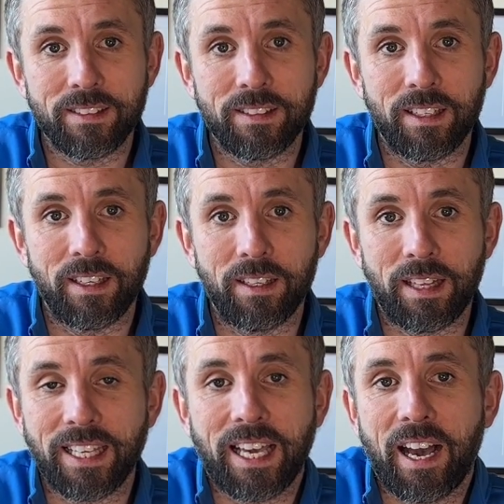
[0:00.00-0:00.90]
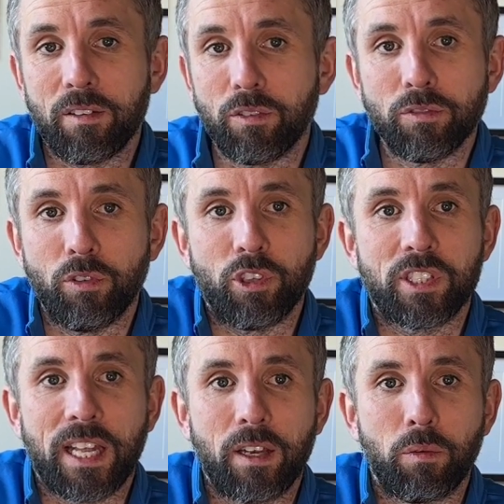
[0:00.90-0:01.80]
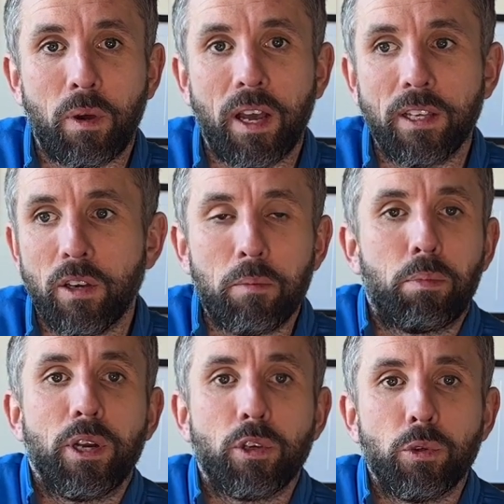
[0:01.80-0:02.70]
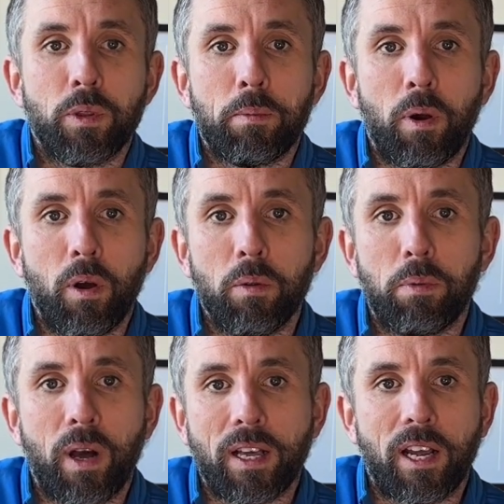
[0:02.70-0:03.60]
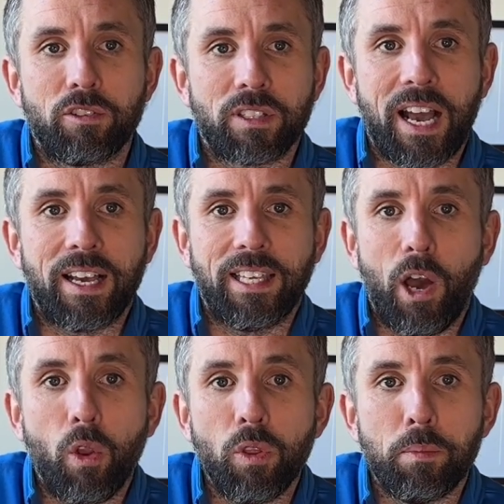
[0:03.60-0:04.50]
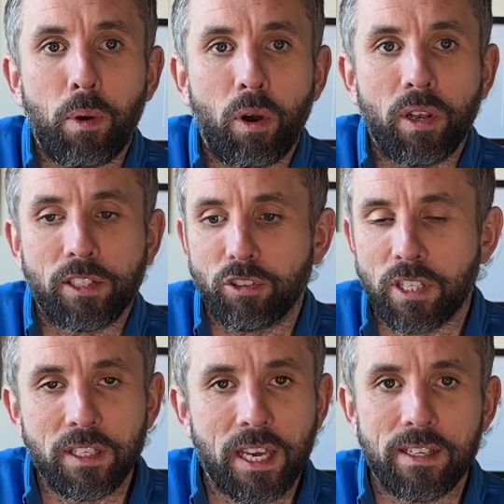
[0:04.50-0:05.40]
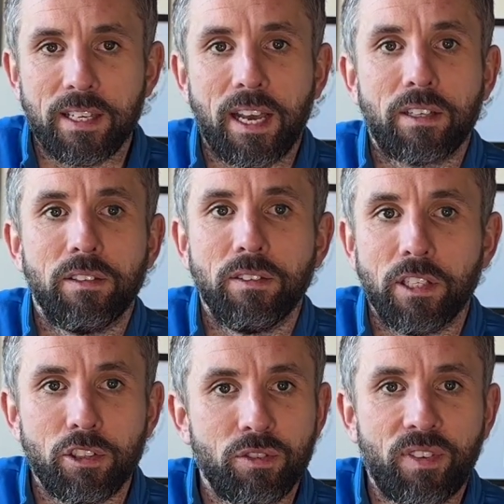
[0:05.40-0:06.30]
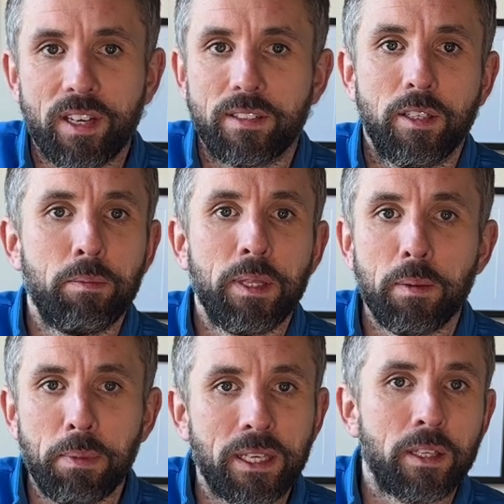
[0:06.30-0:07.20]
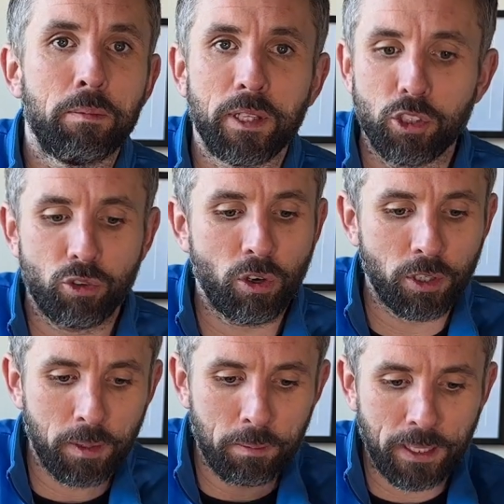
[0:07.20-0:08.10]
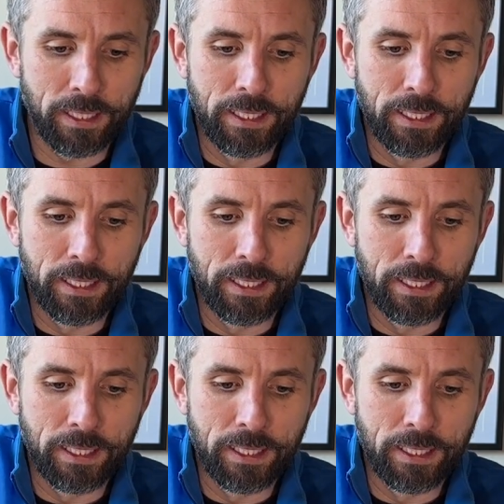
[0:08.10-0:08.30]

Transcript: They can't understand why. I'm pretty good with the ball, but I just can't get on the ball. I just keep getting tackled. They're just faster than me, they're bigger than me, they're stronger than me.